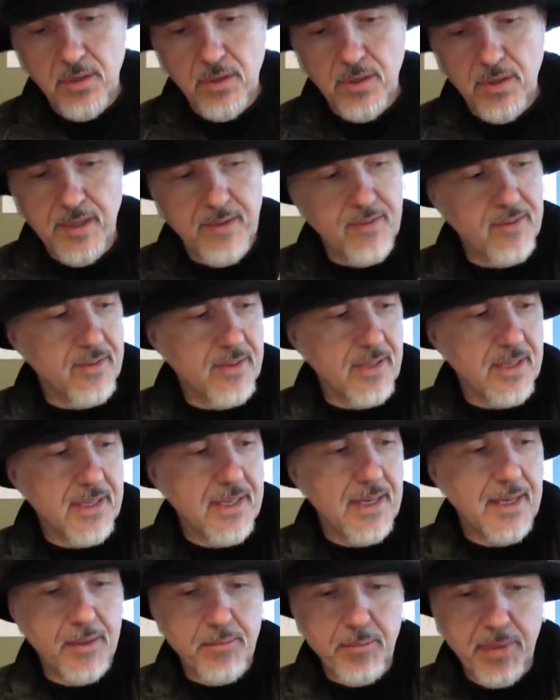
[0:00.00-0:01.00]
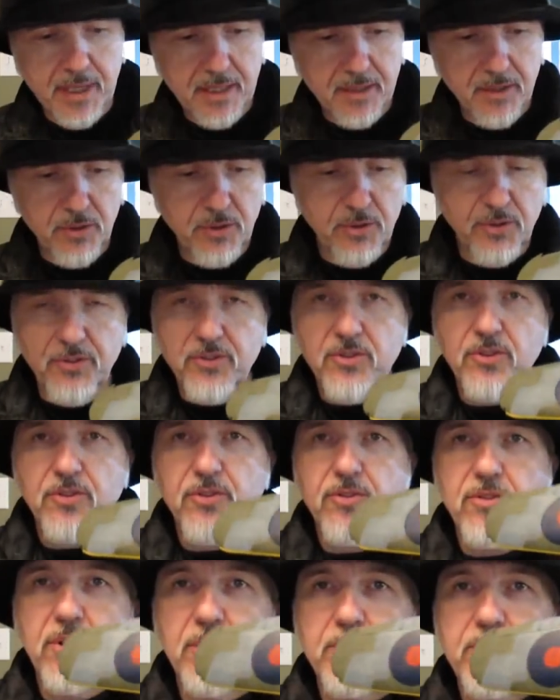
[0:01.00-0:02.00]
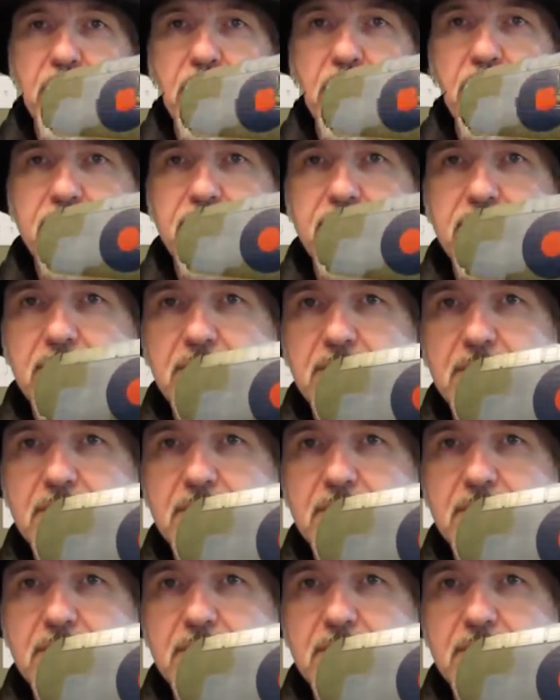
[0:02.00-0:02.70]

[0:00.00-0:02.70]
Oh, that's the cannon bay doors just dropped off.